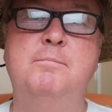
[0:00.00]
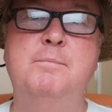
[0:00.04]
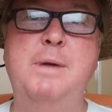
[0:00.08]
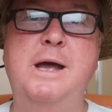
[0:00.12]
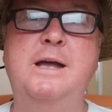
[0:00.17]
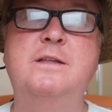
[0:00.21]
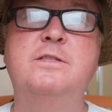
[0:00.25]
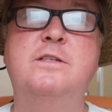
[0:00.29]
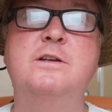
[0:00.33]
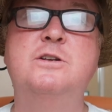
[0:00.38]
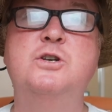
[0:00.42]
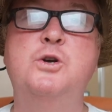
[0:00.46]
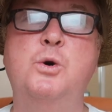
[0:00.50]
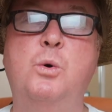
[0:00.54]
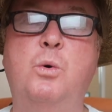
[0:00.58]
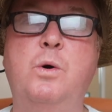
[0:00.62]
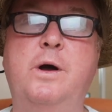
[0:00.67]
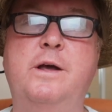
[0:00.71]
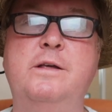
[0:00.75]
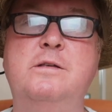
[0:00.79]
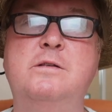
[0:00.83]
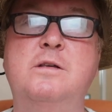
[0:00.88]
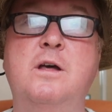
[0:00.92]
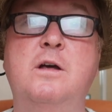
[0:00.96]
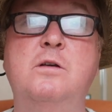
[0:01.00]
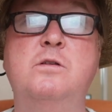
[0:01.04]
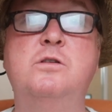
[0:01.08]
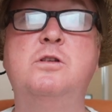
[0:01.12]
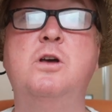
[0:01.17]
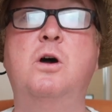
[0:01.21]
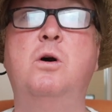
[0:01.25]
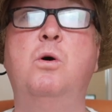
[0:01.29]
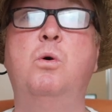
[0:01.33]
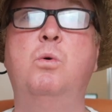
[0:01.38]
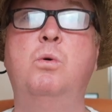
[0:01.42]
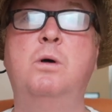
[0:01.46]
make the choice.
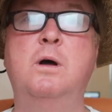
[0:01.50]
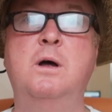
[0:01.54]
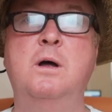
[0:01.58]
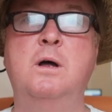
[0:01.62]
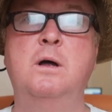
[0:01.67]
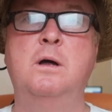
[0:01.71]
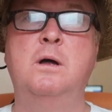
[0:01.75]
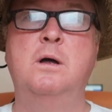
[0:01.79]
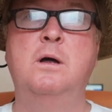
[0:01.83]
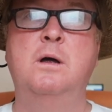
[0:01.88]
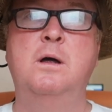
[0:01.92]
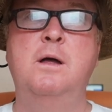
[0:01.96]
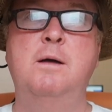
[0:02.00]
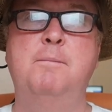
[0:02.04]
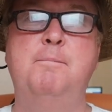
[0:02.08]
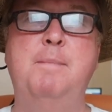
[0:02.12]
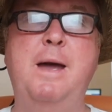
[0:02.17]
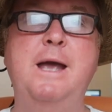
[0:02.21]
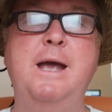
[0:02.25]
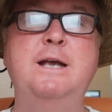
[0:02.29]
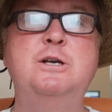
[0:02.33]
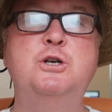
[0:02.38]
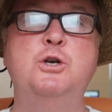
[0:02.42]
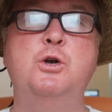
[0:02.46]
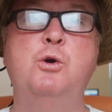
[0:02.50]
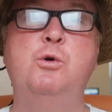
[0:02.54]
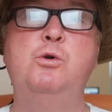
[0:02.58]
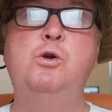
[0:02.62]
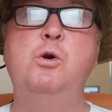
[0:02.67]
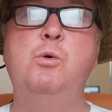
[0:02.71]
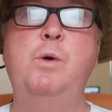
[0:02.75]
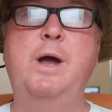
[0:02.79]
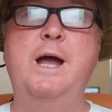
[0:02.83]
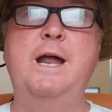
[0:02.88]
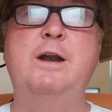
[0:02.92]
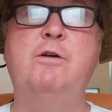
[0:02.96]
So make sure
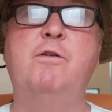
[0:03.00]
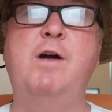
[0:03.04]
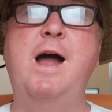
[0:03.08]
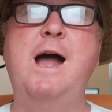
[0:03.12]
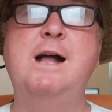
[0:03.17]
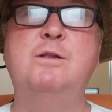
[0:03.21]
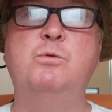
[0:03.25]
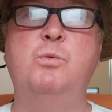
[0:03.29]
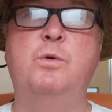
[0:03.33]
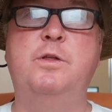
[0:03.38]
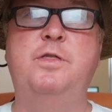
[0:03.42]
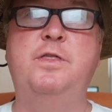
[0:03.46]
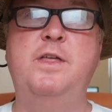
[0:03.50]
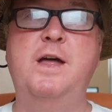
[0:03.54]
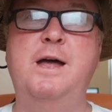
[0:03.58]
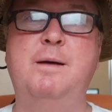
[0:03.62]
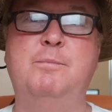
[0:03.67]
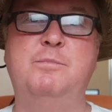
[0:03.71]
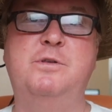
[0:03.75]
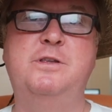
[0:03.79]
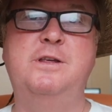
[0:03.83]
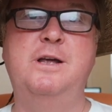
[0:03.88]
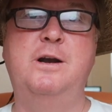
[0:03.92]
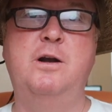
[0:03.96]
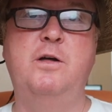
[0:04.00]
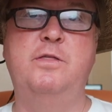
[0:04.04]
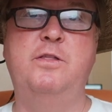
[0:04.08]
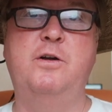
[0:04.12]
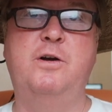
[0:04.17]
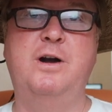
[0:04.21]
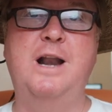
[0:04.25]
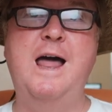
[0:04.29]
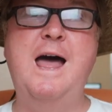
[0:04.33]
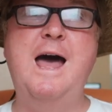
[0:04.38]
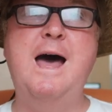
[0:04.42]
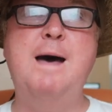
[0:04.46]
you interact with them. Sit on
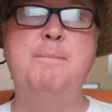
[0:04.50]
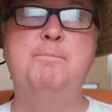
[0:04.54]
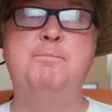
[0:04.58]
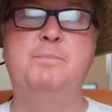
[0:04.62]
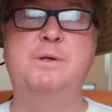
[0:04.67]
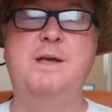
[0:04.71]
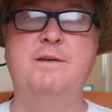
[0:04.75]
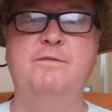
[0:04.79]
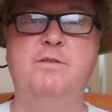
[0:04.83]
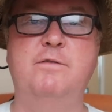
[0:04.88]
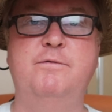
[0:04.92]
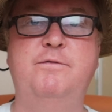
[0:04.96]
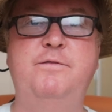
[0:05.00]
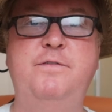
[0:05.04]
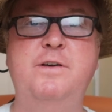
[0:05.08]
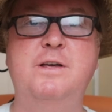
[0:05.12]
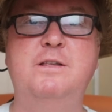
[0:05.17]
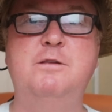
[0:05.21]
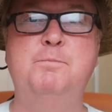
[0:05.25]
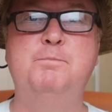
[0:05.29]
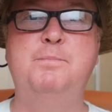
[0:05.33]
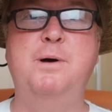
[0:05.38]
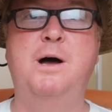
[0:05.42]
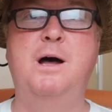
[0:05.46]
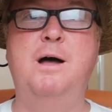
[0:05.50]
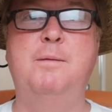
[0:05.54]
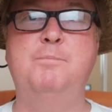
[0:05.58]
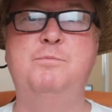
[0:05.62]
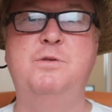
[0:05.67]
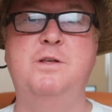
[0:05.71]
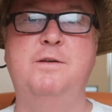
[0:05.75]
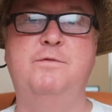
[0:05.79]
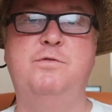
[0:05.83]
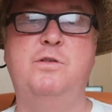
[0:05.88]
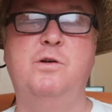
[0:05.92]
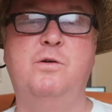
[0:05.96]
their lap, give them fist
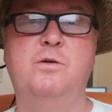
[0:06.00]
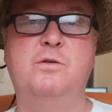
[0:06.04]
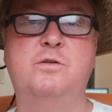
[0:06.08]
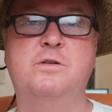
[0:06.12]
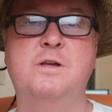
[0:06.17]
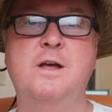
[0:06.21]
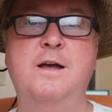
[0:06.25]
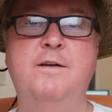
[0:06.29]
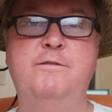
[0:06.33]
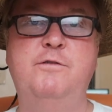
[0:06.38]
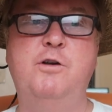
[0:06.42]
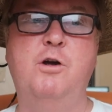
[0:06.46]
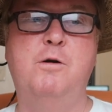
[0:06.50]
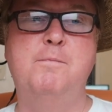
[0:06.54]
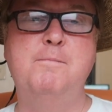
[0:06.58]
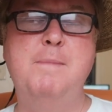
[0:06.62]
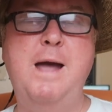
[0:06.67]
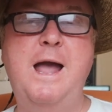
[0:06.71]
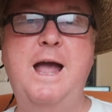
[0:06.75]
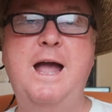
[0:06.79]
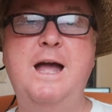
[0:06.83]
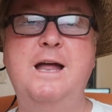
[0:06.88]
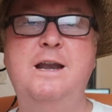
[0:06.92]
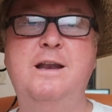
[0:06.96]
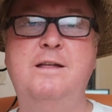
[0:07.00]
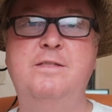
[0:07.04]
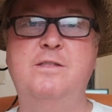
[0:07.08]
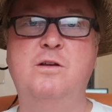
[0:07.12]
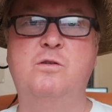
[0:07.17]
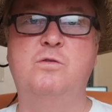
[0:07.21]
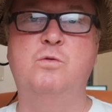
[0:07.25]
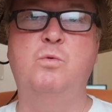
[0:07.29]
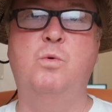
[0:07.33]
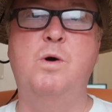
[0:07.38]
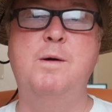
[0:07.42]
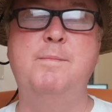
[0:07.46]
bumps. If you're a man and
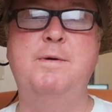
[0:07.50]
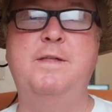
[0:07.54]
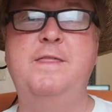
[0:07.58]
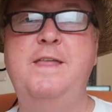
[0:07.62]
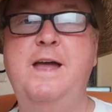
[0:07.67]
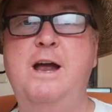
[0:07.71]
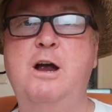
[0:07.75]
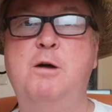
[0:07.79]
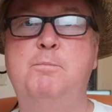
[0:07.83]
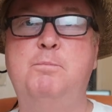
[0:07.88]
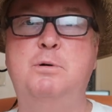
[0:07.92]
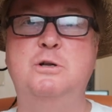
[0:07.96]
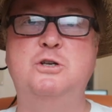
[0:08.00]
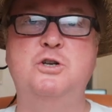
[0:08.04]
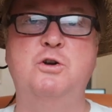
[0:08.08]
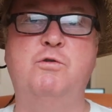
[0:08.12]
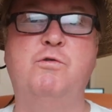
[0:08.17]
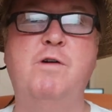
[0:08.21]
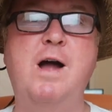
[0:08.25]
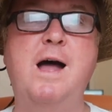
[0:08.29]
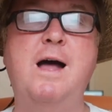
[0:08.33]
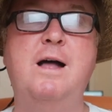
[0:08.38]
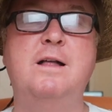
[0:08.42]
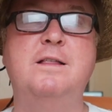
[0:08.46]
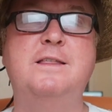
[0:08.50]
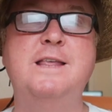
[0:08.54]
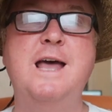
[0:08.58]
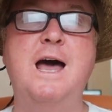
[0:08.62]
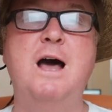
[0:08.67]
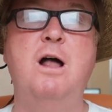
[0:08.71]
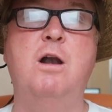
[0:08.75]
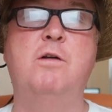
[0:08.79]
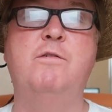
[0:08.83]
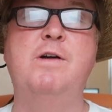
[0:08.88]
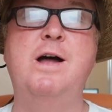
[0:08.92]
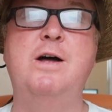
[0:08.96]
there's a woman there, put your wrap
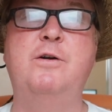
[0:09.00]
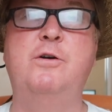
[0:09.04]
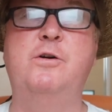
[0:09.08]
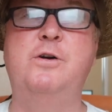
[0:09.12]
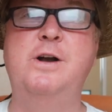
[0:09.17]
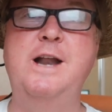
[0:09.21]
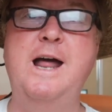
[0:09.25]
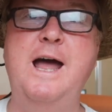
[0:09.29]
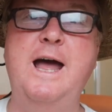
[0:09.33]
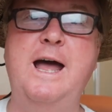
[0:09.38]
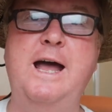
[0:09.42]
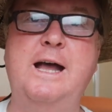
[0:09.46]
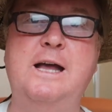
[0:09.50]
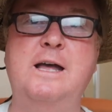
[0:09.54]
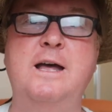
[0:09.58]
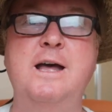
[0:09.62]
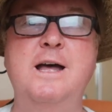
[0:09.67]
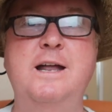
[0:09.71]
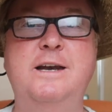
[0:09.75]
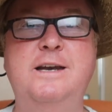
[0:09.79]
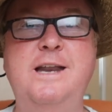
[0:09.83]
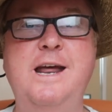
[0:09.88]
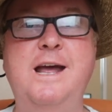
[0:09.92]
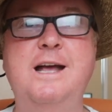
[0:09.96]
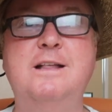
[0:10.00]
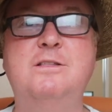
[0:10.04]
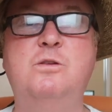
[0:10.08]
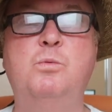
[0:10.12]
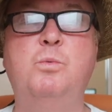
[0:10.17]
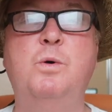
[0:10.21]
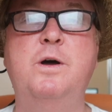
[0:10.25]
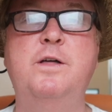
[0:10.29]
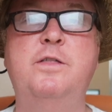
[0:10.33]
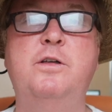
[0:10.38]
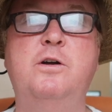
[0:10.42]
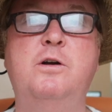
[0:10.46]
towel around her neck,
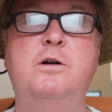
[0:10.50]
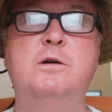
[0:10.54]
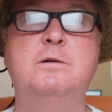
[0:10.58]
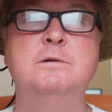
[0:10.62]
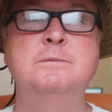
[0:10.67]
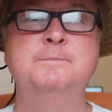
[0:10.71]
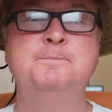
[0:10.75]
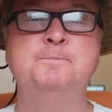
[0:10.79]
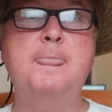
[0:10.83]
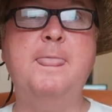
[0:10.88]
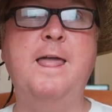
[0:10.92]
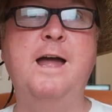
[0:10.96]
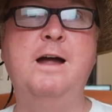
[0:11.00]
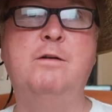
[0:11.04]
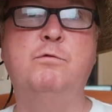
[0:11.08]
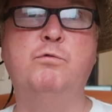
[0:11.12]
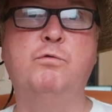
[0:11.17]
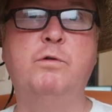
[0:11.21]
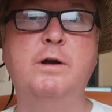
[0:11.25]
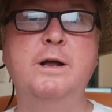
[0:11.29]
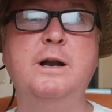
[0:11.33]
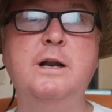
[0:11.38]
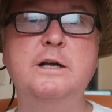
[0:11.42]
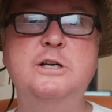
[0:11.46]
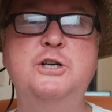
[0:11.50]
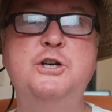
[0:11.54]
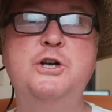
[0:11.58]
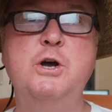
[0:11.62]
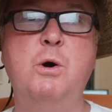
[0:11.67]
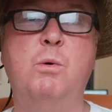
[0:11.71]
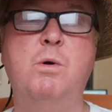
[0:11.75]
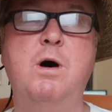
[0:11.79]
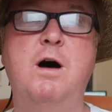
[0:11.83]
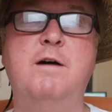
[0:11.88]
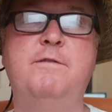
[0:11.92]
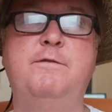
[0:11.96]
dance with her, and really
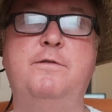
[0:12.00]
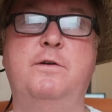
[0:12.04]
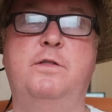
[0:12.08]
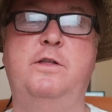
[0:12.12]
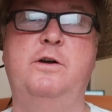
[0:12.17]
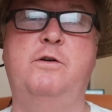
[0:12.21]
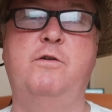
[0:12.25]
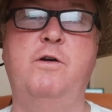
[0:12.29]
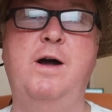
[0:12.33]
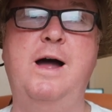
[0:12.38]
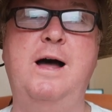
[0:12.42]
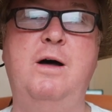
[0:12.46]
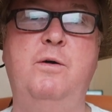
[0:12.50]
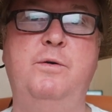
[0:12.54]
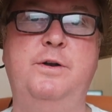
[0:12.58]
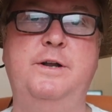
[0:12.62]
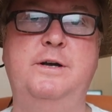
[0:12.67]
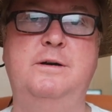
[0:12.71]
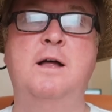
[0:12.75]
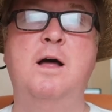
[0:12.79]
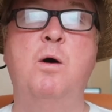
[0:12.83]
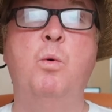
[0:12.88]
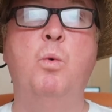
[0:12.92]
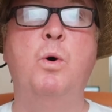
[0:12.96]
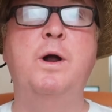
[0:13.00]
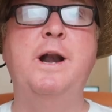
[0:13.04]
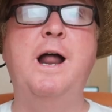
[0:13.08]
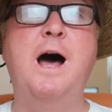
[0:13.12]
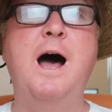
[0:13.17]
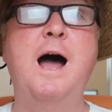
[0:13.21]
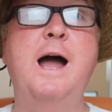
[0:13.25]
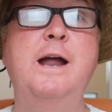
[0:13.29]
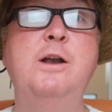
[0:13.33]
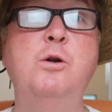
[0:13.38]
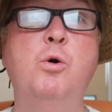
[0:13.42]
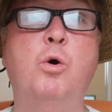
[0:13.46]
show off for the crowd. What
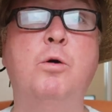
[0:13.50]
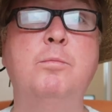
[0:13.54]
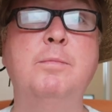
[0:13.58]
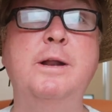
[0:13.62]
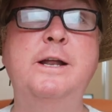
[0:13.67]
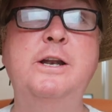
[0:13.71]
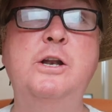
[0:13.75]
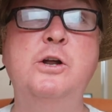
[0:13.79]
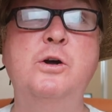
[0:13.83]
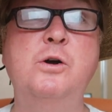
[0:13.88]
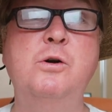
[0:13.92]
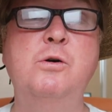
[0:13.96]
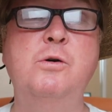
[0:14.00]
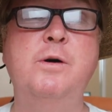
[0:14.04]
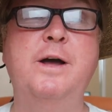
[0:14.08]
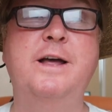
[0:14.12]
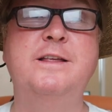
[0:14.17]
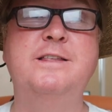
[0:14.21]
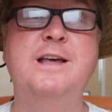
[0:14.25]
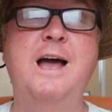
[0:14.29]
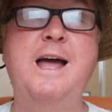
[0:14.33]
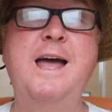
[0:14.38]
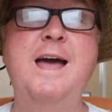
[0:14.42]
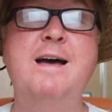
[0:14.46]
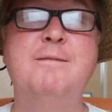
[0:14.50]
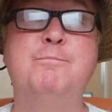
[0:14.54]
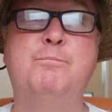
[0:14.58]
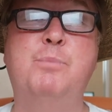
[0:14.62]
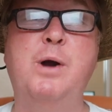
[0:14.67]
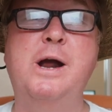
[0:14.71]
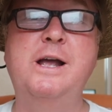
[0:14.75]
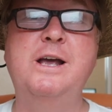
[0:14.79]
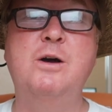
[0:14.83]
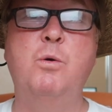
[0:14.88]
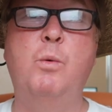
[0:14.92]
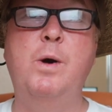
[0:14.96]
I normally do is I have
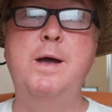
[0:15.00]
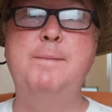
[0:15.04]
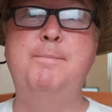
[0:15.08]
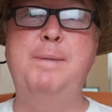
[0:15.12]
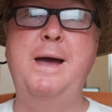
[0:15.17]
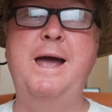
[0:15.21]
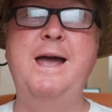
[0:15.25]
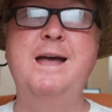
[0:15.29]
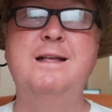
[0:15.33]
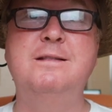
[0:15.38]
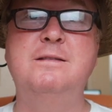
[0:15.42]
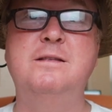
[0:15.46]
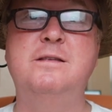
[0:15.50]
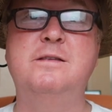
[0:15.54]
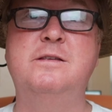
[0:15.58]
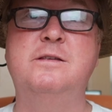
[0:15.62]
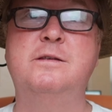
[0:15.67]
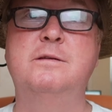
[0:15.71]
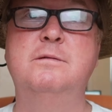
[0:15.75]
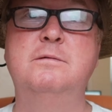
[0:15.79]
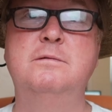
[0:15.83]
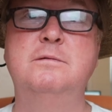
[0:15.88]
breakaway pants